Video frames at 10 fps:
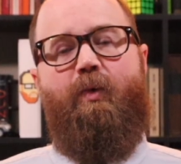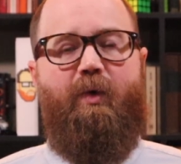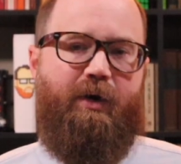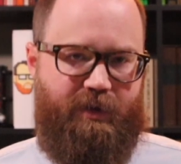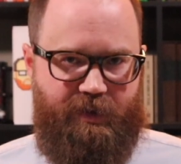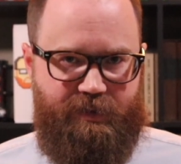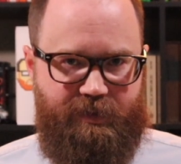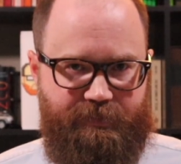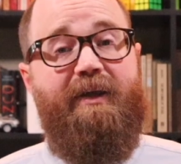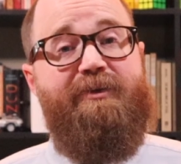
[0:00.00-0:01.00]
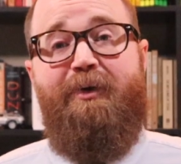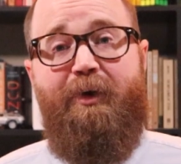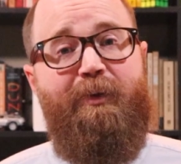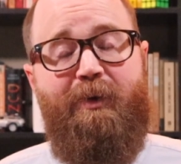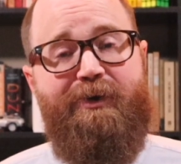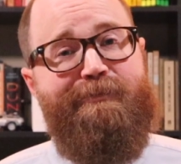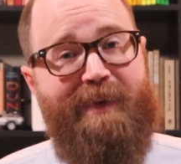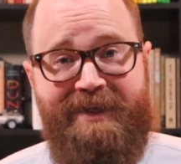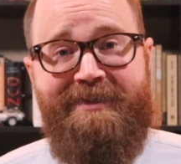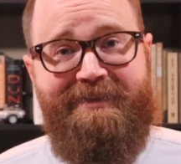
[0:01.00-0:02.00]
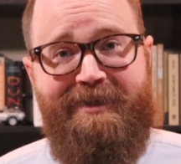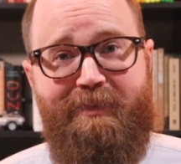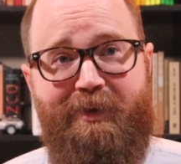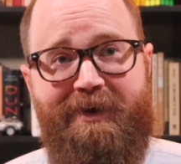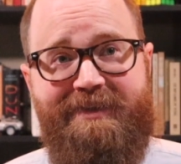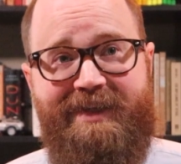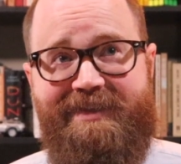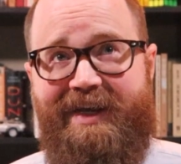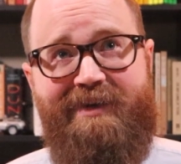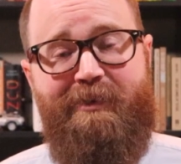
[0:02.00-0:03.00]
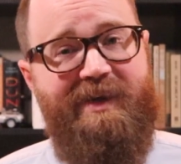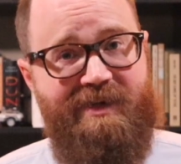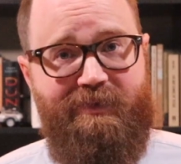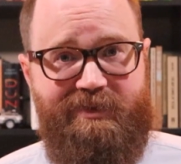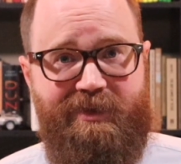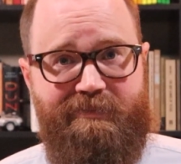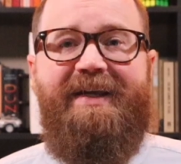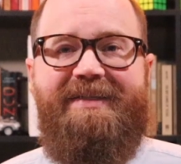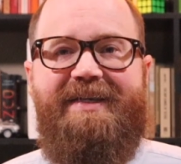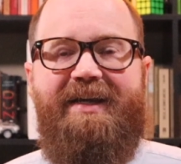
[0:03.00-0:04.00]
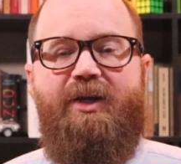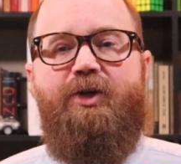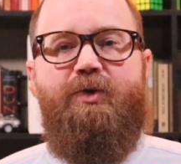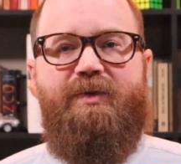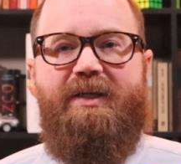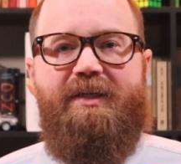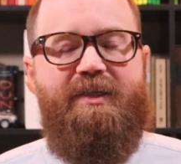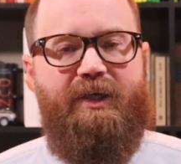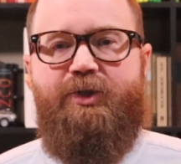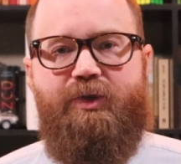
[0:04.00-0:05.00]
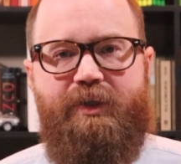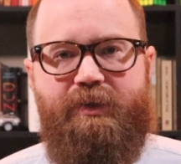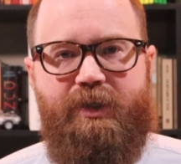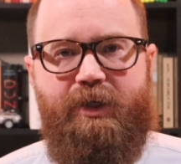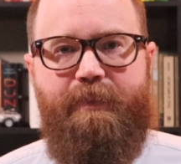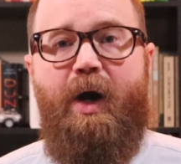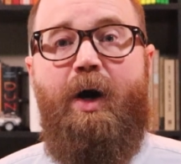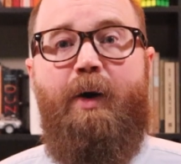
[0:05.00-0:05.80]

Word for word: workers. Now don't call the workers peasants anymore because that's kind of a medieval term. Instead, use the industrial term